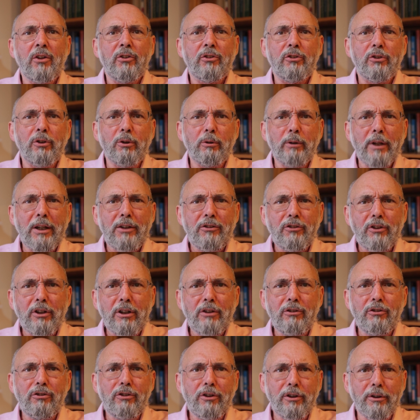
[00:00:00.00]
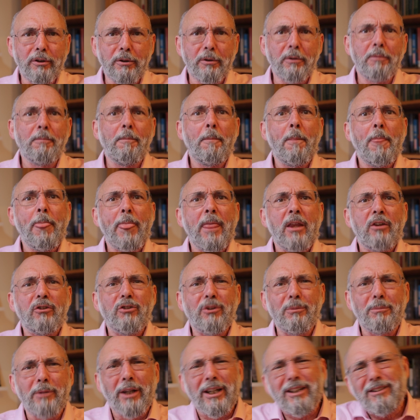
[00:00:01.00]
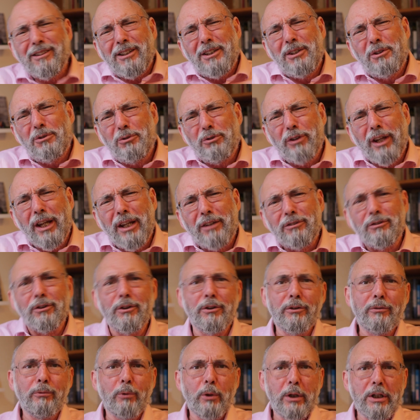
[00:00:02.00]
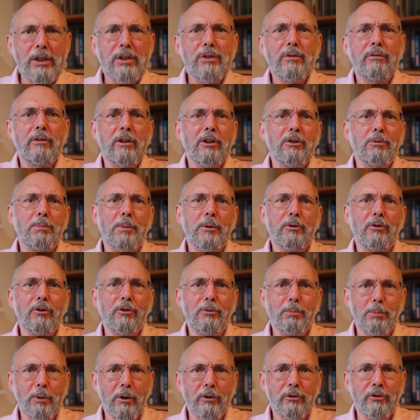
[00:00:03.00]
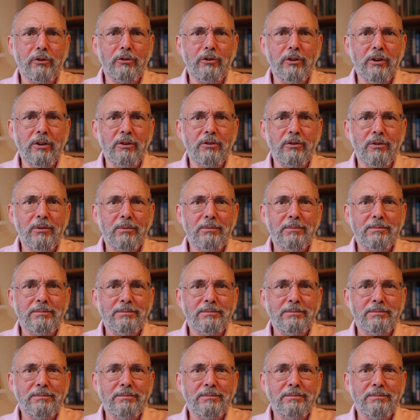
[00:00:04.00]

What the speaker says: So let's consider some likely use cases for each of these business processes.